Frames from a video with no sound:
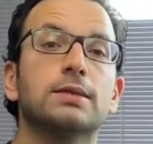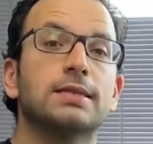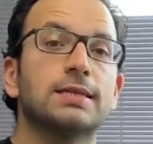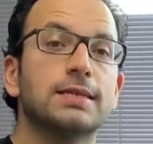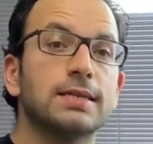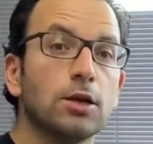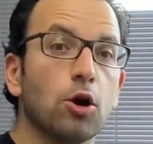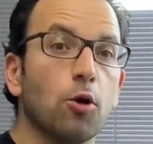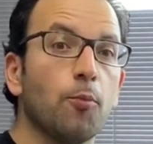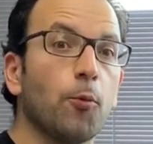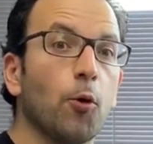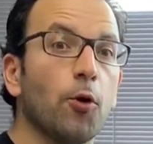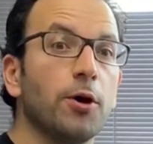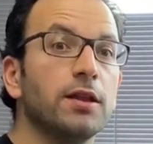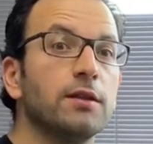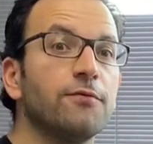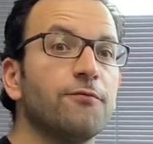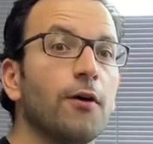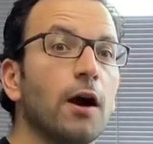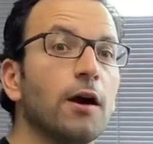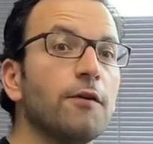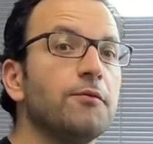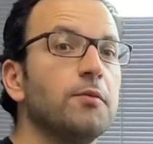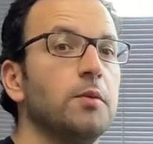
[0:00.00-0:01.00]

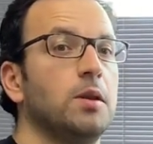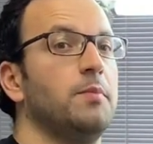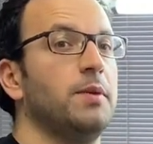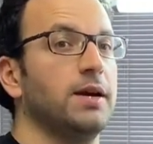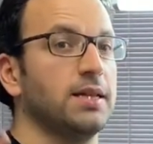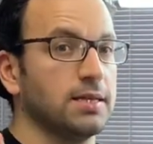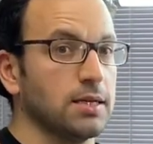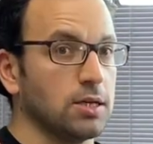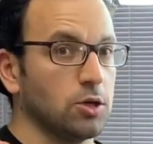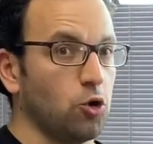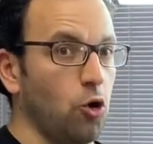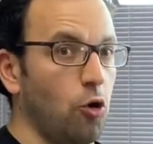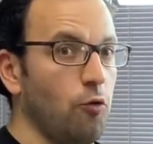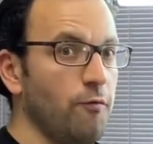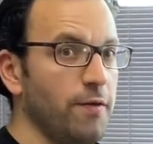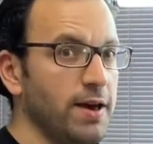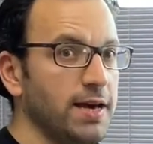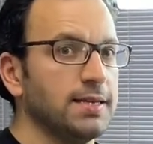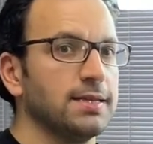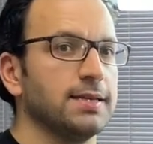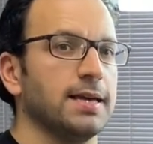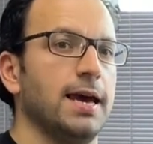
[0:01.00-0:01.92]
0.5mm convex